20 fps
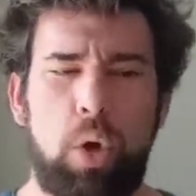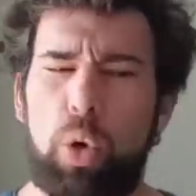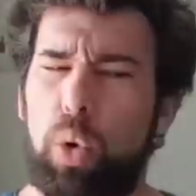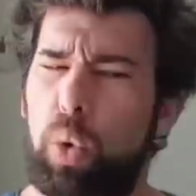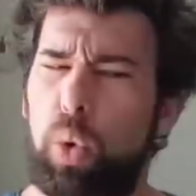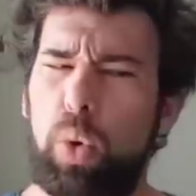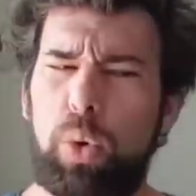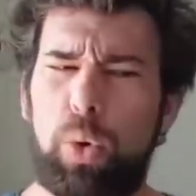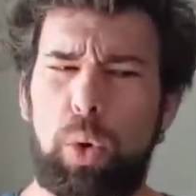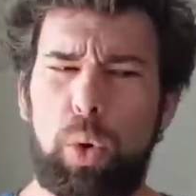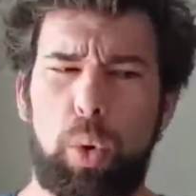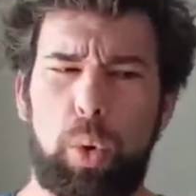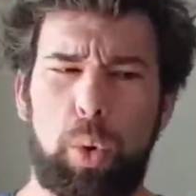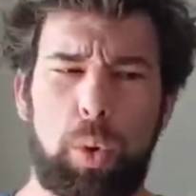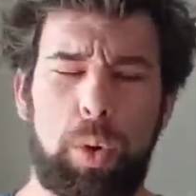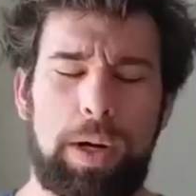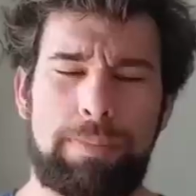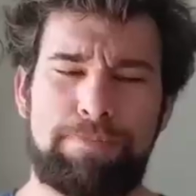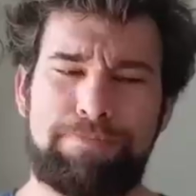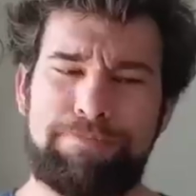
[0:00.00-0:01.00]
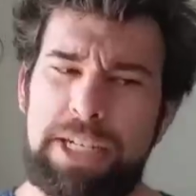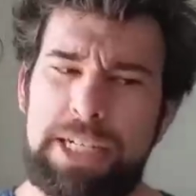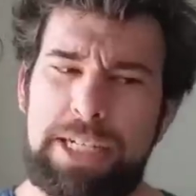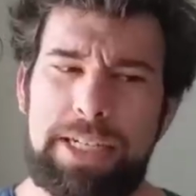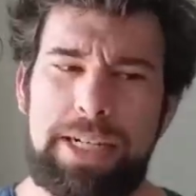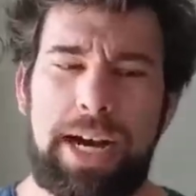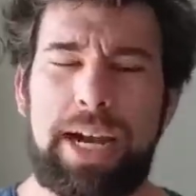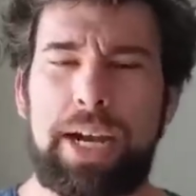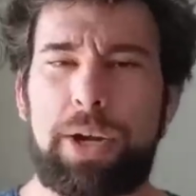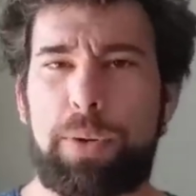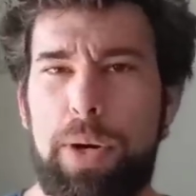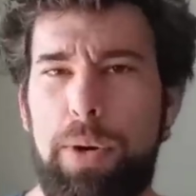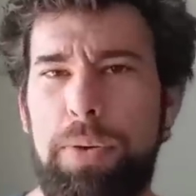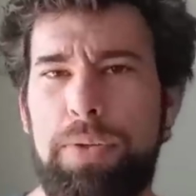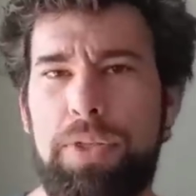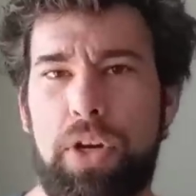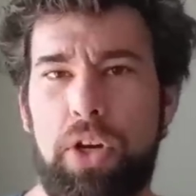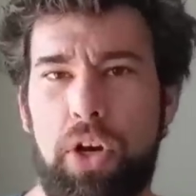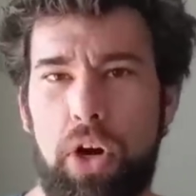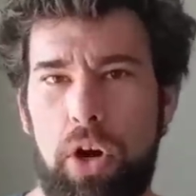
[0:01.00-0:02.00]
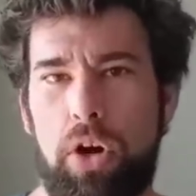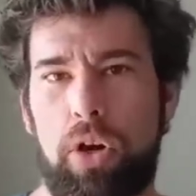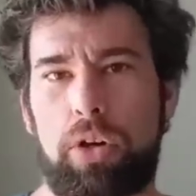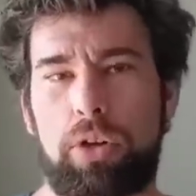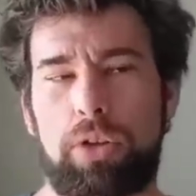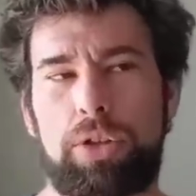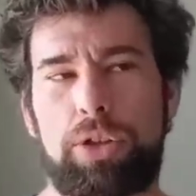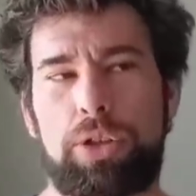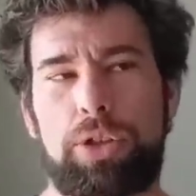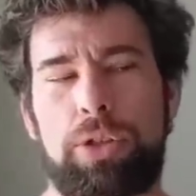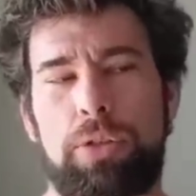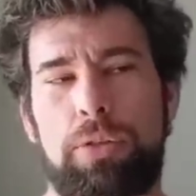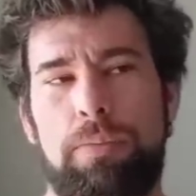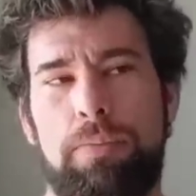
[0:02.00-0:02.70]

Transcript: Ooh, I agree with the curls.